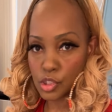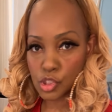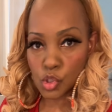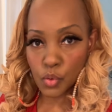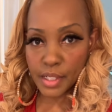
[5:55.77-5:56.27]

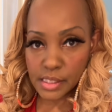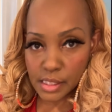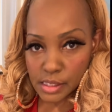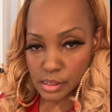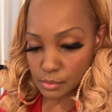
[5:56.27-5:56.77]
squeeze
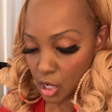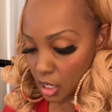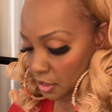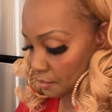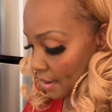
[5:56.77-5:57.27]
in some
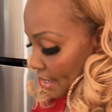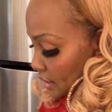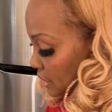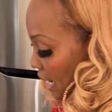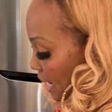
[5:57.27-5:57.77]
garlic
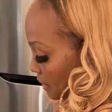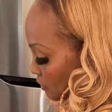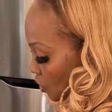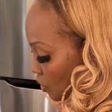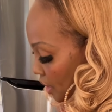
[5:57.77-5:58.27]
paste. I'm
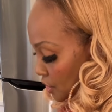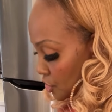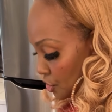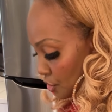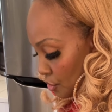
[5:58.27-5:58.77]
going
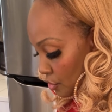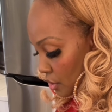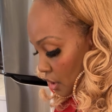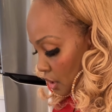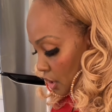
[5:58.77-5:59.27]
to,
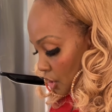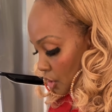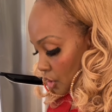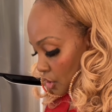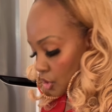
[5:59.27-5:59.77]

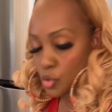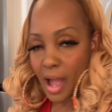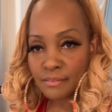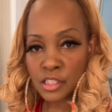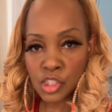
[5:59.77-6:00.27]
you
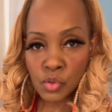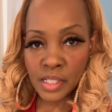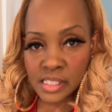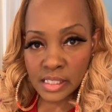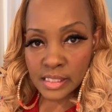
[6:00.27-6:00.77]
have to do it
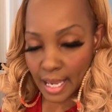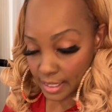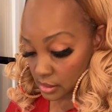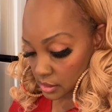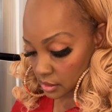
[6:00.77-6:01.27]
to
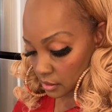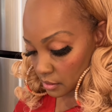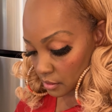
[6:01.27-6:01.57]
taste.